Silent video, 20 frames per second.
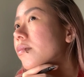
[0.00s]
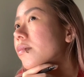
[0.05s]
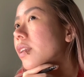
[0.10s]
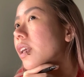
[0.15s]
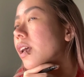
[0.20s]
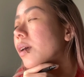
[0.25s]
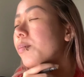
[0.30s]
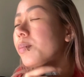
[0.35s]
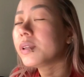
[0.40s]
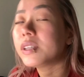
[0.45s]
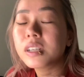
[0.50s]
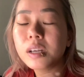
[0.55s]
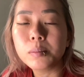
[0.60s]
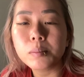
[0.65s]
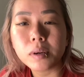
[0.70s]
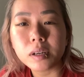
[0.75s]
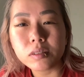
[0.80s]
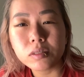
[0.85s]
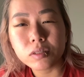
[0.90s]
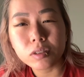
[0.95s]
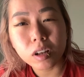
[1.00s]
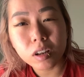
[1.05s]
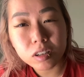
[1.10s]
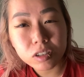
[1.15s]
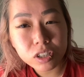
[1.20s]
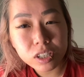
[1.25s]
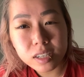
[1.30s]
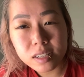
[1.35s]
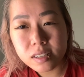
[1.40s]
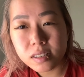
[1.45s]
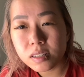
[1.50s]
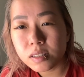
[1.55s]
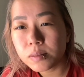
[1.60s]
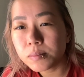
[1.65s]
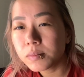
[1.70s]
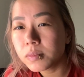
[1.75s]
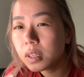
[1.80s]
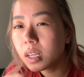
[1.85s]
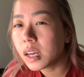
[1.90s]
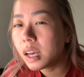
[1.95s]
epidemiologist,
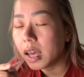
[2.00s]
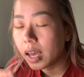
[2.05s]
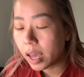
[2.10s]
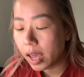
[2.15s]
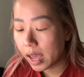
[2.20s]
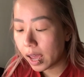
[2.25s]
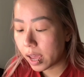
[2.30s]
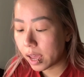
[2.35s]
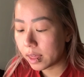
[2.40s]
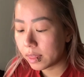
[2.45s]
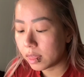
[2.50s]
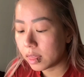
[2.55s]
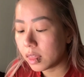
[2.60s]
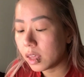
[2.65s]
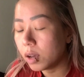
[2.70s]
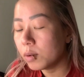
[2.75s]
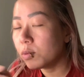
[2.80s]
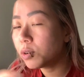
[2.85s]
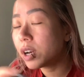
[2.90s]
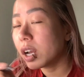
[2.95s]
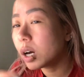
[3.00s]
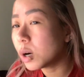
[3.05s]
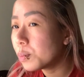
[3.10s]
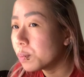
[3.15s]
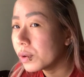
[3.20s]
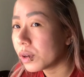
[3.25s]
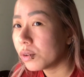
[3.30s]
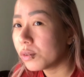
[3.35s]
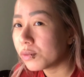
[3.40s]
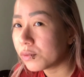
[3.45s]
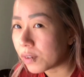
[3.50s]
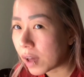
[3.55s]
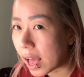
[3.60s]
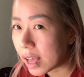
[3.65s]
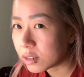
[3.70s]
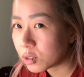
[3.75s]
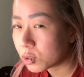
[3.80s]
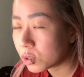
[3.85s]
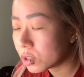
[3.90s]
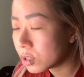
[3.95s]
and they would help you
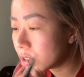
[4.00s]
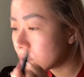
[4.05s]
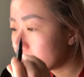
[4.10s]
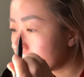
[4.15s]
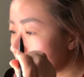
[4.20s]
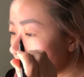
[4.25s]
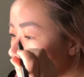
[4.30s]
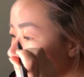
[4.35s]
faster